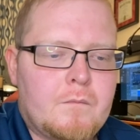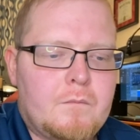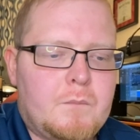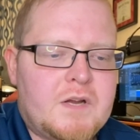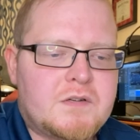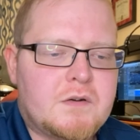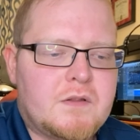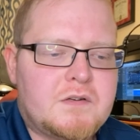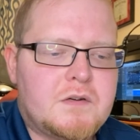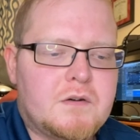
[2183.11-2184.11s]
make sure
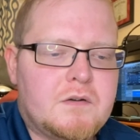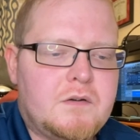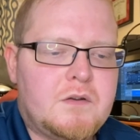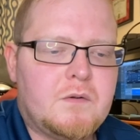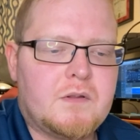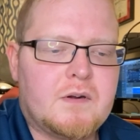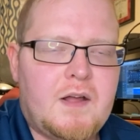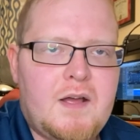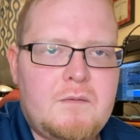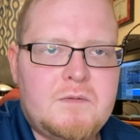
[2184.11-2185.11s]
that you're doing the
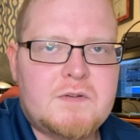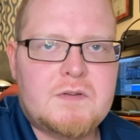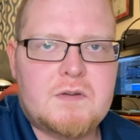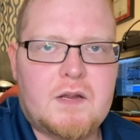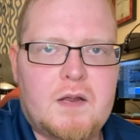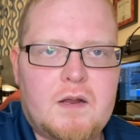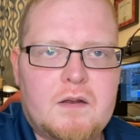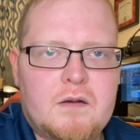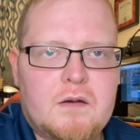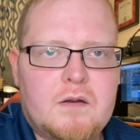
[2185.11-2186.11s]
labs,
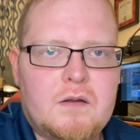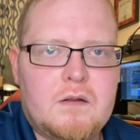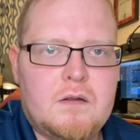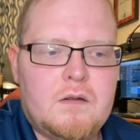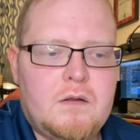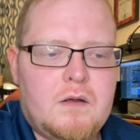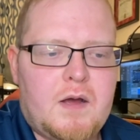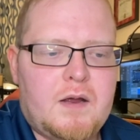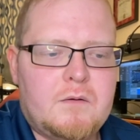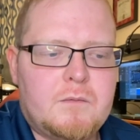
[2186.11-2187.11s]
and
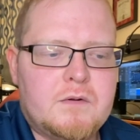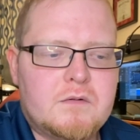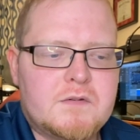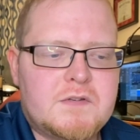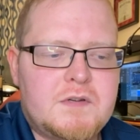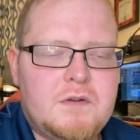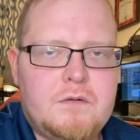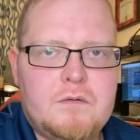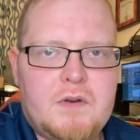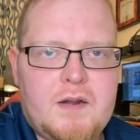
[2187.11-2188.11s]
I will see you
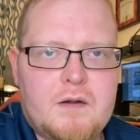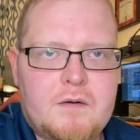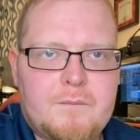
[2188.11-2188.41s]
later.